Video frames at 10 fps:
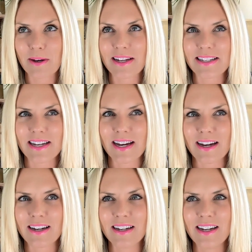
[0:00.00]
But
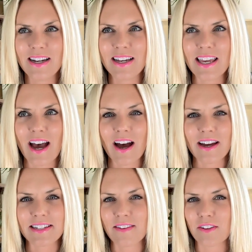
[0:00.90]
uh, yeah,
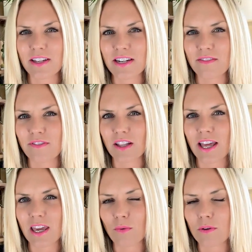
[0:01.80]
it definitely didn't feel
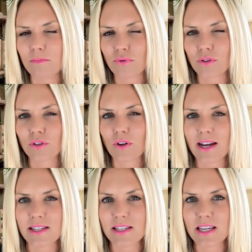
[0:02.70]
like it would
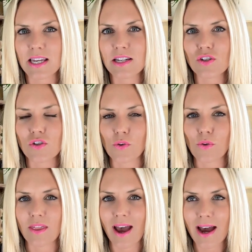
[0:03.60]
progress
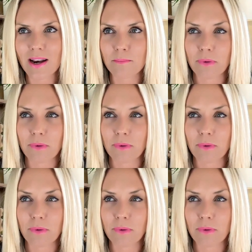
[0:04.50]
into that.